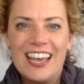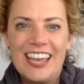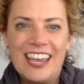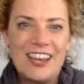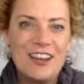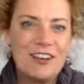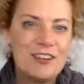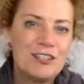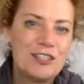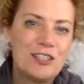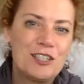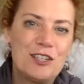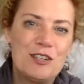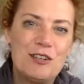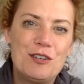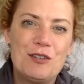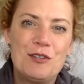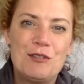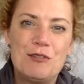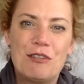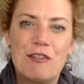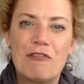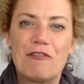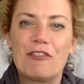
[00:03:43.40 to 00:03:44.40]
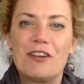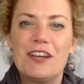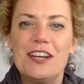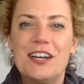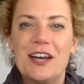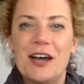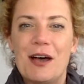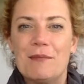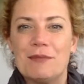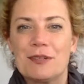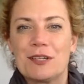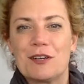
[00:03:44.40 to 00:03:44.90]
here's to the
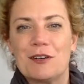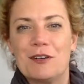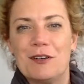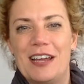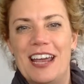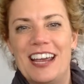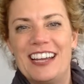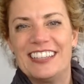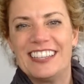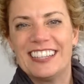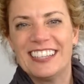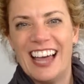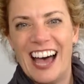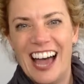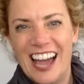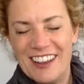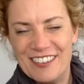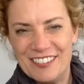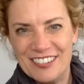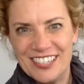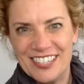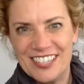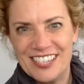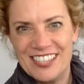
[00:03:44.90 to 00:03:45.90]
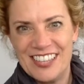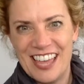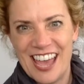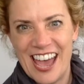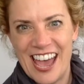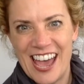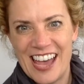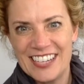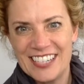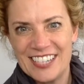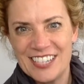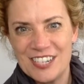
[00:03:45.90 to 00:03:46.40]
freedom to create the lives
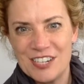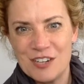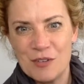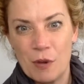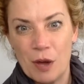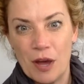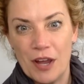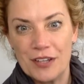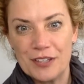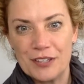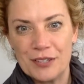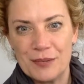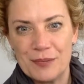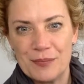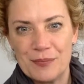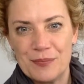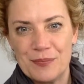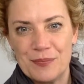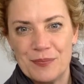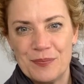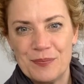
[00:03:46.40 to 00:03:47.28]
that you want.